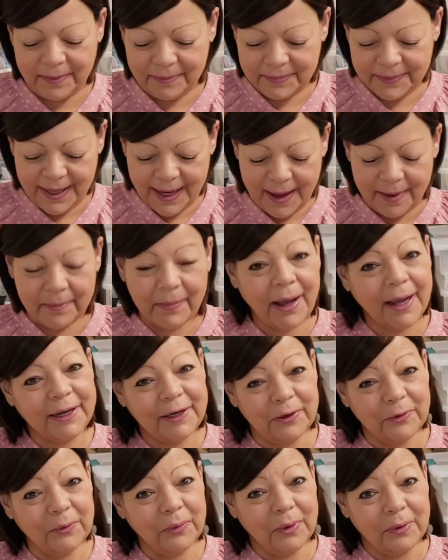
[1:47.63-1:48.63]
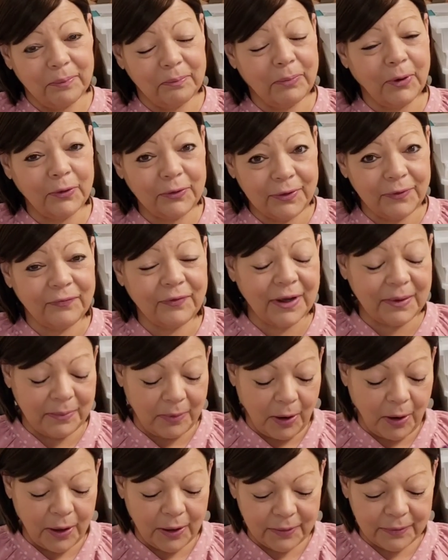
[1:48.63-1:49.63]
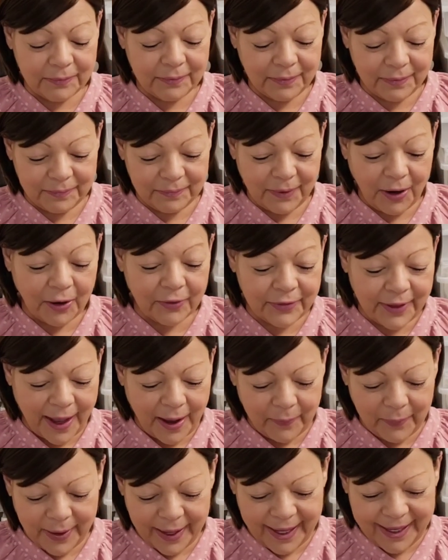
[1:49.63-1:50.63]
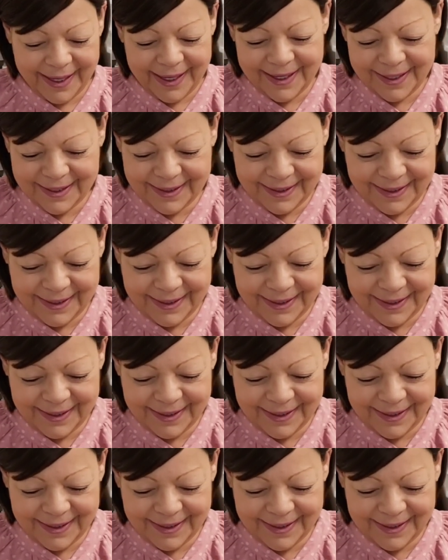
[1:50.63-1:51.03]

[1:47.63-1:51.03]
Um, yeah, mine are both of them are are that way.